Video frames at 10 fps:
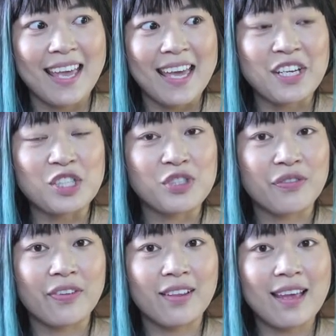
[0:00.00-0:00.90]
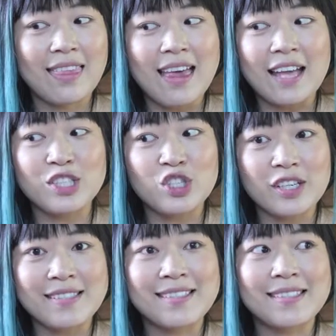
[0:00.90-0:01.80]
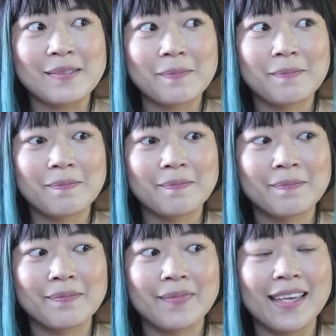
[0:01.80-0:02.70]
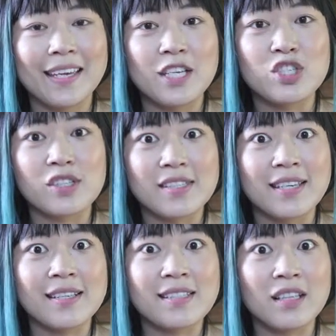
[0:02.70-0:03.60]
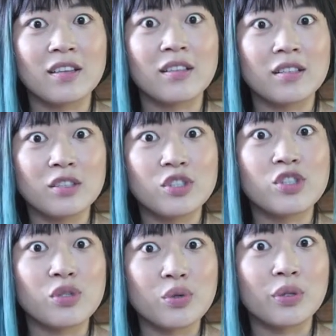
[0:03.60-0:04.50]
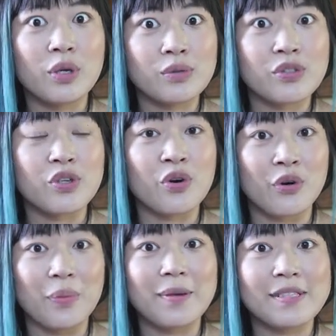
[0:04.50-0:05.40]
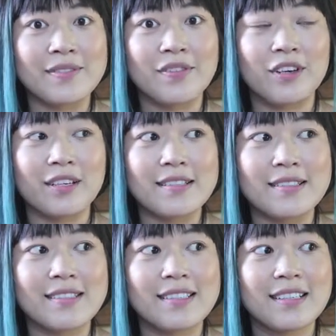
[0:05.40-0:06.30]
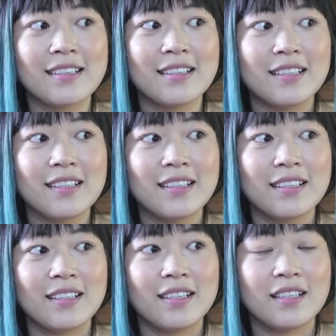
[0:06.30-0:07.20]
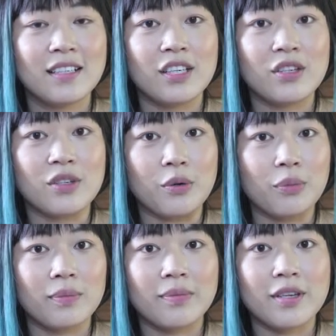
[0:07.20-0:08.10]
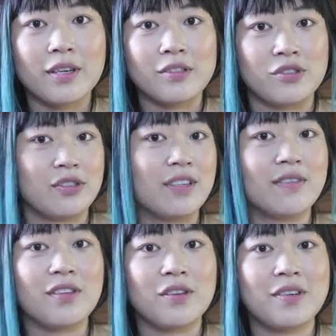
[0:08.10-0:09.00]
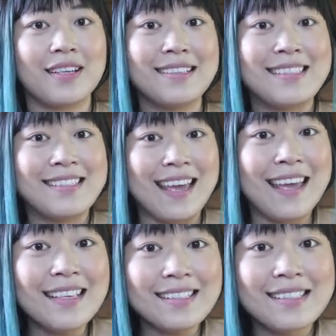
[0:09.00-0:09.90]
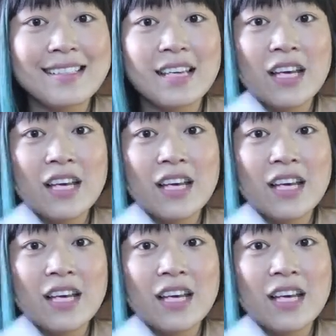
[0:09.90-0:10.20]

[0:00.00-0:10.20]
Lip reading: And I just feel like that just, it just hits a little too close to home as far as, you know, the history of the United States.